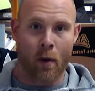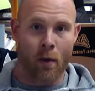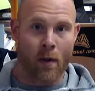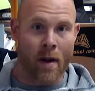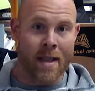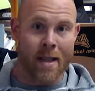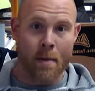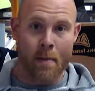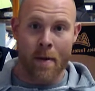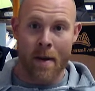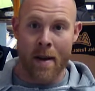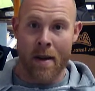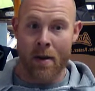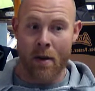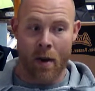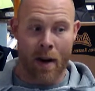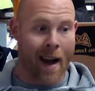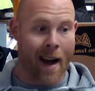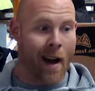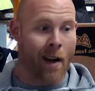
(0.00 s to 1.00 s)
recipes
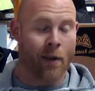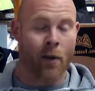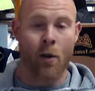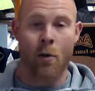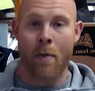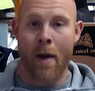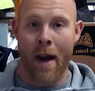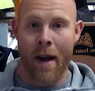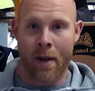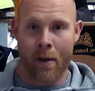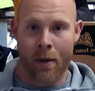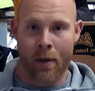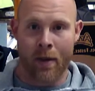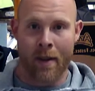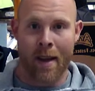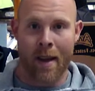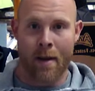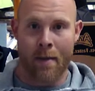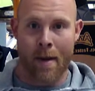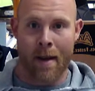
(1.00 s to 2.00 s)
or how-to manuals on
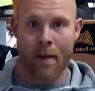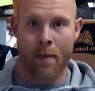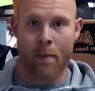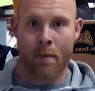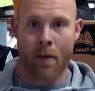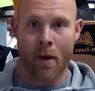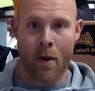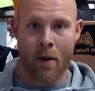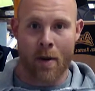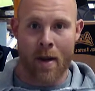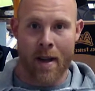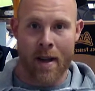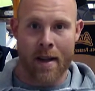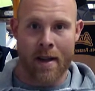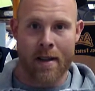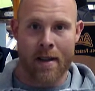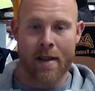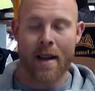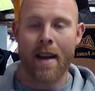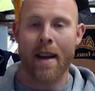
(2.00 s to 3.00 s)
how to make
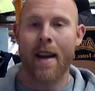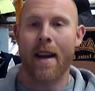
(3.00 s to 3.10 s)
proteins,